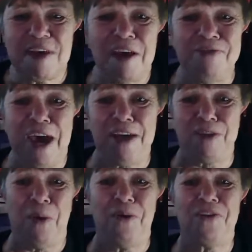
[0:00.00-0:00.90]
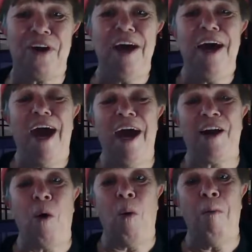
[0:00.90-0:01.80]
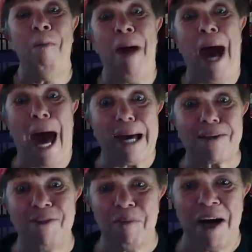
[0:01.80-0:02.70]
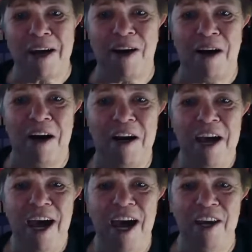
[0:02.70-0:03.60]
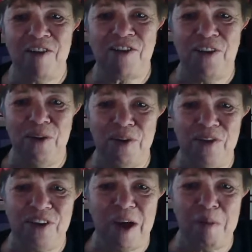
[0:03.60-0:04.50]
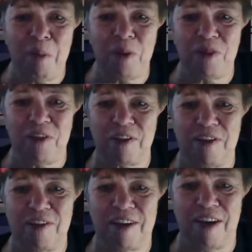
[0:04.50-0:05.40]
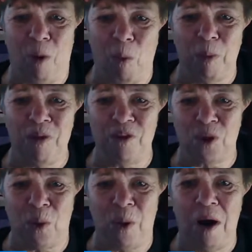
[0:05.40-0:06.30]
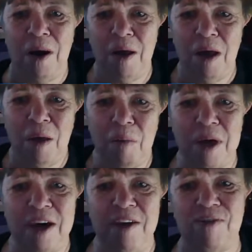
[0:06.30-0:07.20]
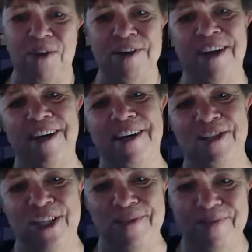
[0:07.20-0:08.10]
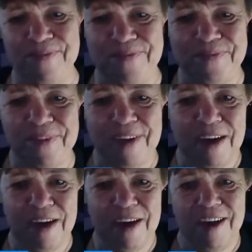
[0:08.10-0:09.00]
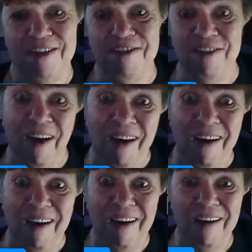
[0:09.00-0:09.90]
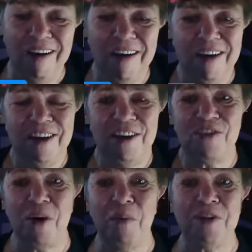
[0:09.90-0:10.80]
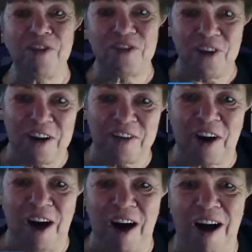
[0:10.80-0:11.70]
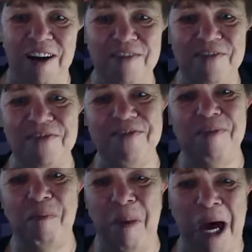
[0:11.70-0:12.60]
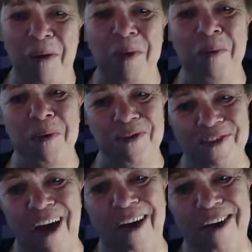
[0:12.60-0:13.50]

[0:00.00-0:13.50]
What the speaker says: take those and go back to my car. And as soon as I opened the door, my keys were in the ignition. Duh. So I went to start the car. Battery was dead.